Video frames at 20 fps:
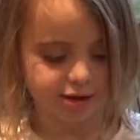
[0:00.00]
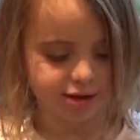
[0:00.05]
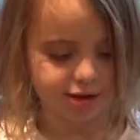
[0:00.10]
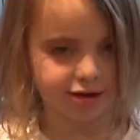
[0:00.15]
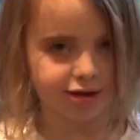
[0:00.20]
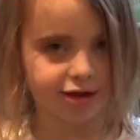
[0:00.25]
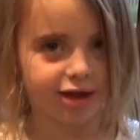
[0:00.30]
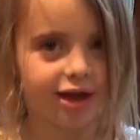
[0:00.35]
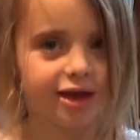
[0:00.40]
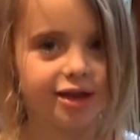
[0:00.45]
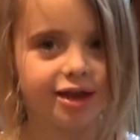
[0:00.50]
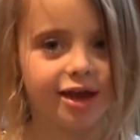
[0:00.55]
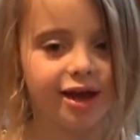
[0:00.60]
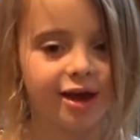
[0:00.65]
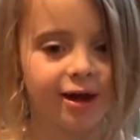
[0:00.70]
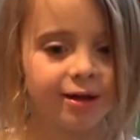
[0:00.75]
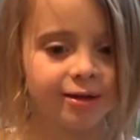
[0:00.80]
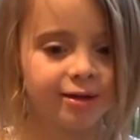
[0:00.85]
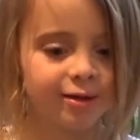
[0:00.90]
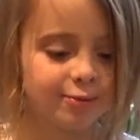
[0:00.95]
Today
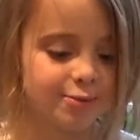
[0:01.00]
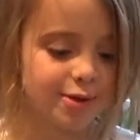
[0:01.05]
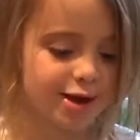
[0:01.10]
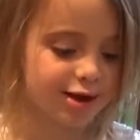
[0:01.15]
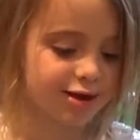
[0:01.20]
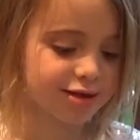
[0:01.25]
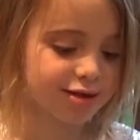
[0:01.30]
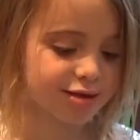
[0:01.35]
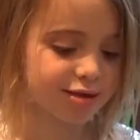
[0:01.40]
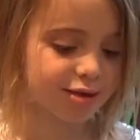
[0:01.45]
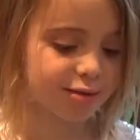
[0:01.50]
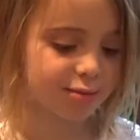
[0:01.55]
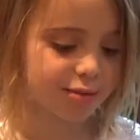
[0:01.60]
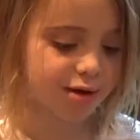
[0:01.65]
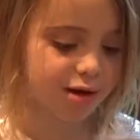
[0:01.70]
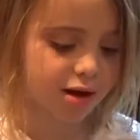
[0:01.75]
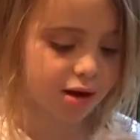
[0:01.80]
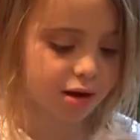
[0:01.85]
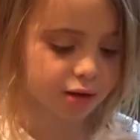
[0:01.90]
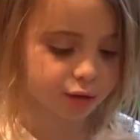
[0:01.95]
you're going to make some
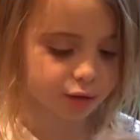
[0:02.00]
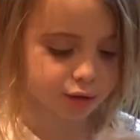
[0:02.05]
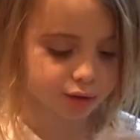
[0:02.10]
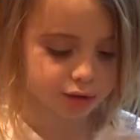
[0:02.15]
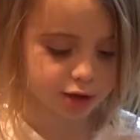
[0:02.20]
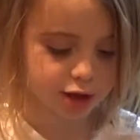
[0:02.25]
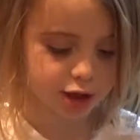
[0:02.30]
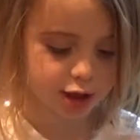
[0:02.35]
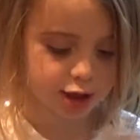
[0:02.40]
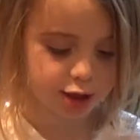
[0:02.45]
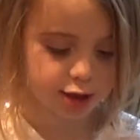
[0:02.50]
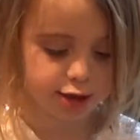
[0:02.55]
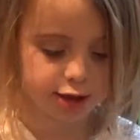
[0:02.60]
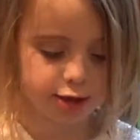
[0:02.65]
ice cream.